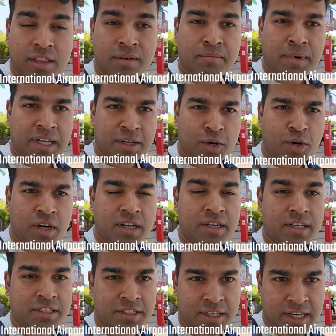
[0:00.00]
the Manohar
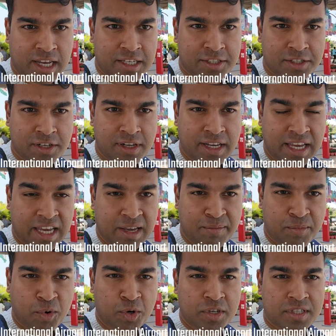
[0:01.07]
International
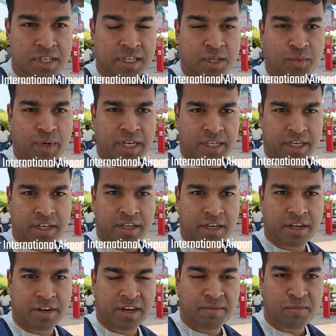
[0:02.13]
Airport, situated here
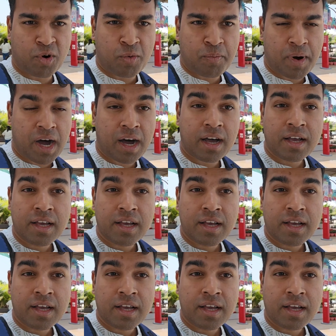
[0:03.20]
in Mopa.